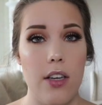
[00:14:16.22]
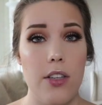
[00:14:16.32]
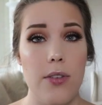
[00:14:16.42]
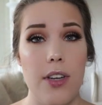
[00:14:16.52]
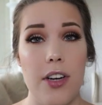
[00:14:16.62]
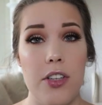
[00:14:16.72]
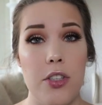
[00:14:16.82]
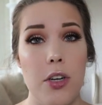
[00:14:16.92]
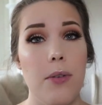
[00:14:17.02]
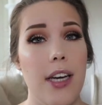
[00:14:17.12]
So there is
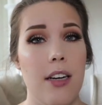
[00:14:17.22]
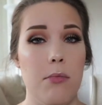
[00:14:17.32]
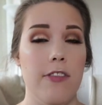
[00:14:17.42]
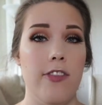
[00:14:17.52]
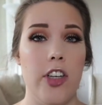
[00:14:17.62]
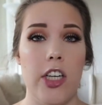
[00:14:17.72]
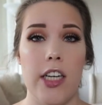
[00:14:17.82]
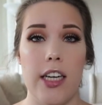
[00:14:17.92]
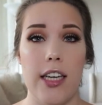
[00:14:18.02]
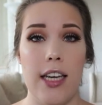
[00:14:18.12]
no animal
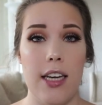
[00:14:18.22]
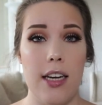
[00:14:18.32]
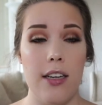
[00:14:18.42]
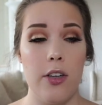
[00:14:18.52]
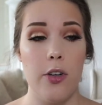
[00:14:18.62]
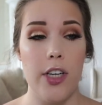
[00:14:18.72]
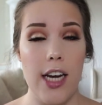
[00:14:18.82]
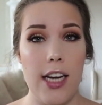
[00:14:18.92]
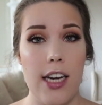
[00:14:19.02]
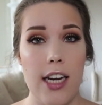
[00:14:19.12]
fur in
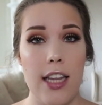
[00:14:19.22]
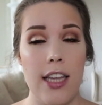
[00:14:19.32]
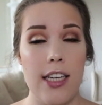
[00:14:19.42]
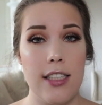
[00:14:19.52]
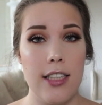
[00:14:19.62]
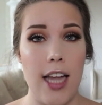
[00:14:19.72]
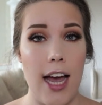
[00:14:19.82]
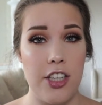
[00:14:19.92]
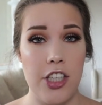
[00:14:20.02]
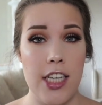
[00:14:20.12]
creating these
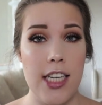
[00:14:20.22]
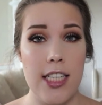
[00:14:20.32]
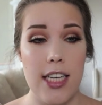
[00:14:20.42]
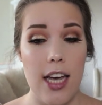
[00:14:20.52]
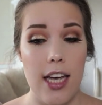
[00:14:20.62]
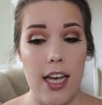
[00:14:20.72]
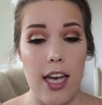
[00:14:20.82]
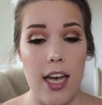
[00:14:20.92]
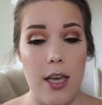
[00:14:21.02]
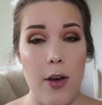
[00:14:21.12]
lashes.
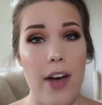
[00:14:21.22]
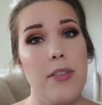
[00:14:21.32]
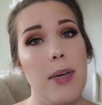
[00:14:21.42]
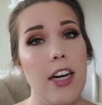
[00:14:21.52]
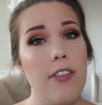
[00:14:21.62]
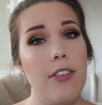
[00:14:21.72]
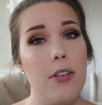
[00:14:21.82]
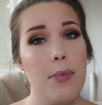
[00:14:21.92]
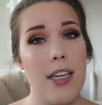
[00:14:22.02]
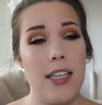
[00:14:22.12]
You have to be careful
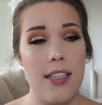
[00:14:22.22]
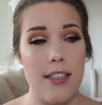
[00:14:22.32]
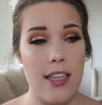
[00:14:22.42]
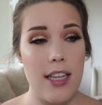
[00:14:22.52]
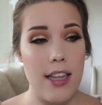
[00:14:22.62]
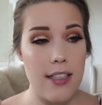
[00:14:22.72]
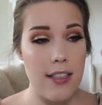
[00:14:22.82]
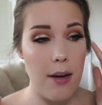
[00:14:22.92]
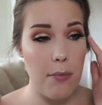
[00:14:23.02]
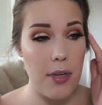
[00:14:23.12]
though, because this
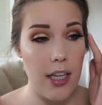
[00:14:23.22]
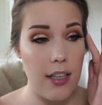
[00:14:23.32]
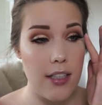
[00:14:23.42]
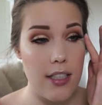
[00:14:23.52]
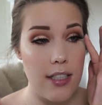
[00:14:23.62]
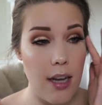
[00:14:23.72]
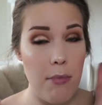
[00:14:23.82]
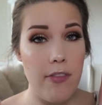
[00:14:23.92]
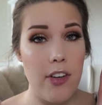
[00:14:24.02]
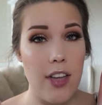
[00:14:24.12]
company,
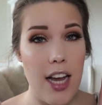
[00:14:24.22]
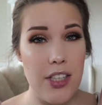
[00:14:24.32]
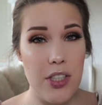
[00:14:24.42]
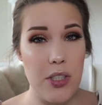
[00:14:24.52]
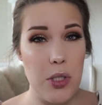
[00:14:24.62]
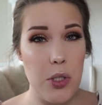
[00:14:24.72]
some of their lashes